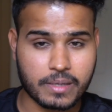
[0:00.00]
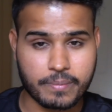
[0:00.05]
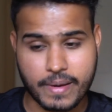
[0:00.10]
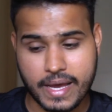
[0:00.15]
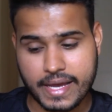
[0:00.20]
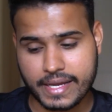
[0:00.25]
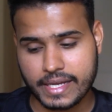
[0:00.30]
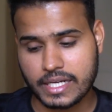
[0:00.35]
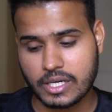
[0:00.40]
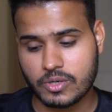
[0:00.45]
a
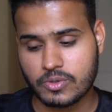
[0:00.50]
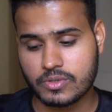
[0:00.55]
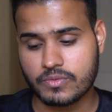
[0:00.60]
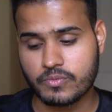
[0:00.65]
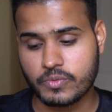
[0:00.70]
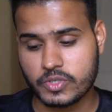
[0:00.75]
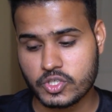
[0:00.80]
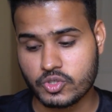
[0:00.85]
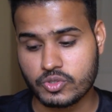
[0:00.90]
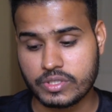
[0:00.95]
bank account,
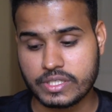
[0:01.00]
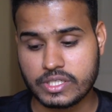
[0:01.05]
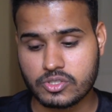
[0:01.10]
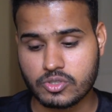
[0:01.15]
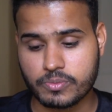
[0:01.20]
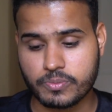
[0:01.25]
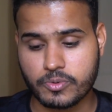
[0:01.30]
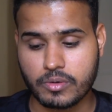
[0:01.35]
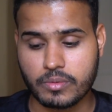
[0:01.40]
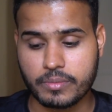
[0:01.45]
which you need
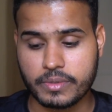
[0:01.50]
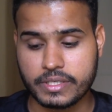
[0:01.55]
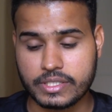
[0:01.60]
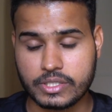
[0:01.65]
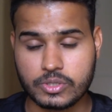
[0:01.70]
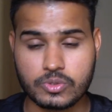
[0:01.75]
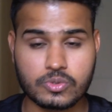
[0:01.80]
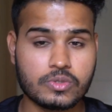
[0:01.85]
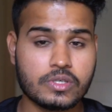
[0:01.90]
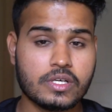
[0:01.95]
to probably
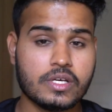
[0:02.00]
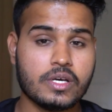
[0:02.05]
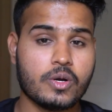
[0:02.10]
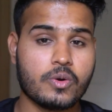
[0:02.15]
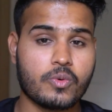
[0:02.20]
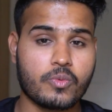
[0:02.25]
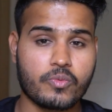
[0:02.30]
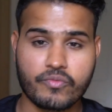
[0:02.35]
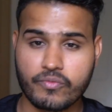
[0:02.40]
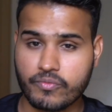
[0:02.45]
do
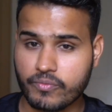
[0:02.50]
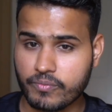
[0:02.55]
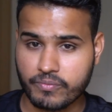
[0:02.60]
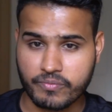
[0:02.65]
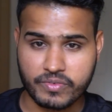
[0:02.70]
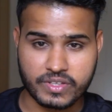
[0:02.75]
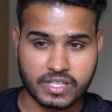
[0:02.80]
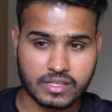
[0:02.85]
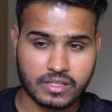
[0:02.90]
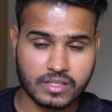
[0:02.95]

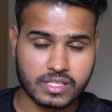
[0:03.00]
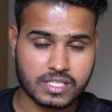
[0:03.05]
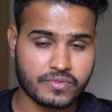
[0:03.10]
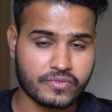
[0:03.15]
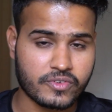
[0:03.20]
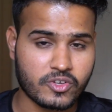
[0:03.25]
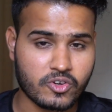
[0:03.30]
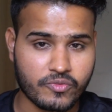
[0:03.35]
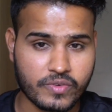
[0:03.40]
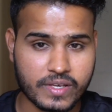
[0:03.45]
within these
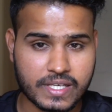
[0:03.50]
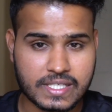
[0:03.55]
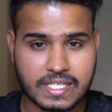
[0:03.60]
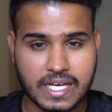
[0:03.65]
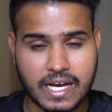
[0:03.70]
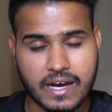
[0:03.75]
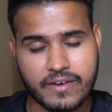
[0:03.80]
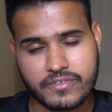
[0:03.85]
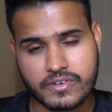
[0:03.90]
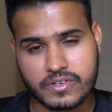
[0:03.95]
few weeks
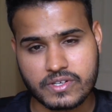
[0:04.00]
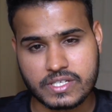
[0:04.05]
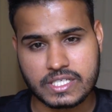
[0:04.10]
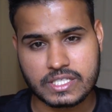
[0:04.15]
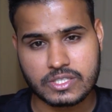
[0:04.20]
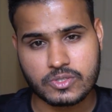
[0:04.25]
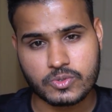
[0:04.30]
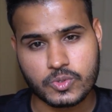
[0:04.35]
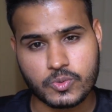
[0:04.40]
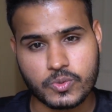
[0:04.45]
after
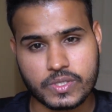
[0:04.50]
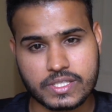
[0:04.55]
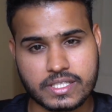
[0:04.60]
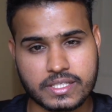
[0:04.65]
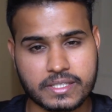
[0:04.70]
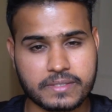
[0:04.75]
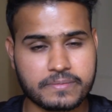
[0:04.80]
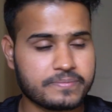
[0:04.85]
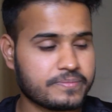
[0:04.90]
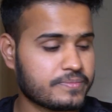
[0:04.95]
reaching to
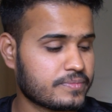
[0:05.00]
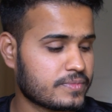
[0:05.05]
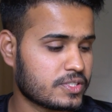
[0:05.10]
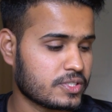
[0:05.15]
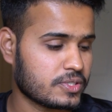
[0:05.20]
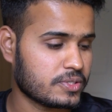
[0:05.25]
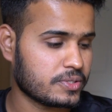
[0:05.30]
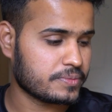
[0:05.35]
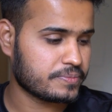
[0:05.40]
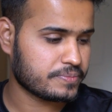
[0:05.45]
USA.
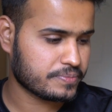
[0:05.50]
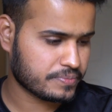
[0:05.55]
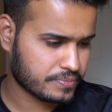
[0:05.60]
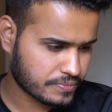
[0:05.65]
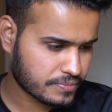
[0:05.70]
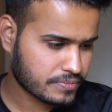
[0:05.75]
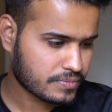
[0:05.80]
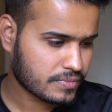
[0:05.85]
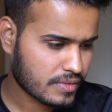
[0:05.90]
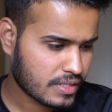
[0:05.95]
So
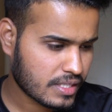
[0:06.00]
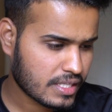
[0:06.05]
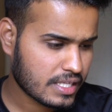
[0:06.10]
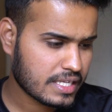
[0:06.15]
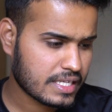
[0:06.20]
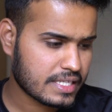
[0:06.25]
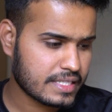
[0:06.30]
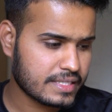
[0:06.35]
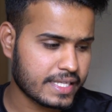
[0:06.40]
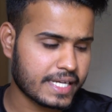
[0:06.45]

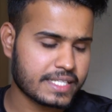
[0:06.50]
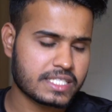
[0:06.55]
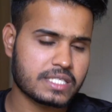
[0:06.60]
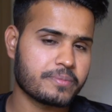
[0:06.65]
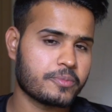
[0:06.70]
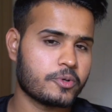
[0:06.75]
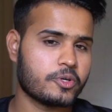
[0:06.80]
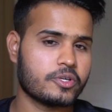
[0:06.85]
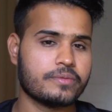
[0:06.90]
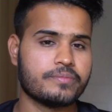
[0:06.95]
that's
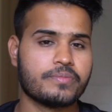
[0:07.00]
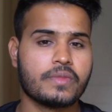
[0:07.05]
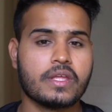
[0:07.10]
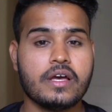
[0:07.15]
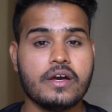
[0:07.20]
important.